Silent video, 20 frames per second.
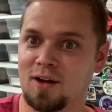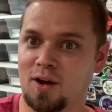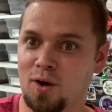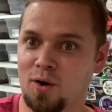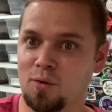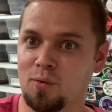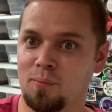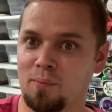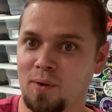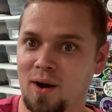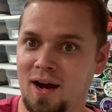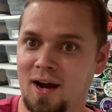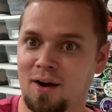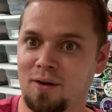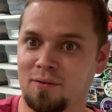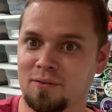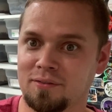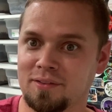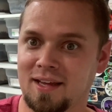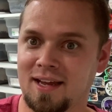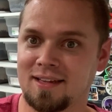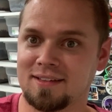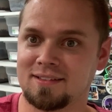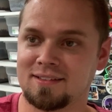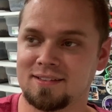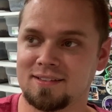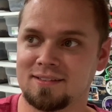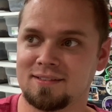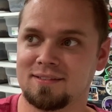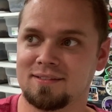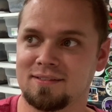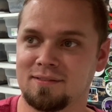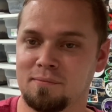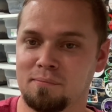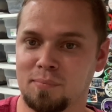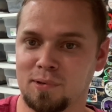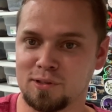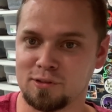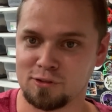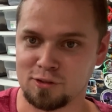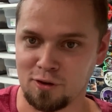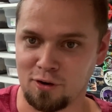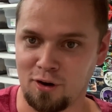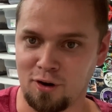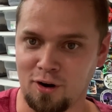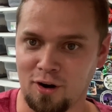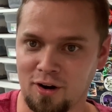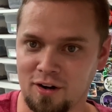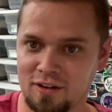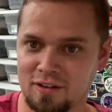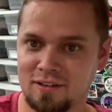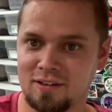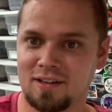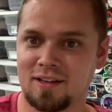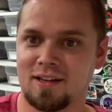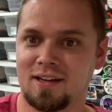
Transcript: Oh, wow, that's bizarre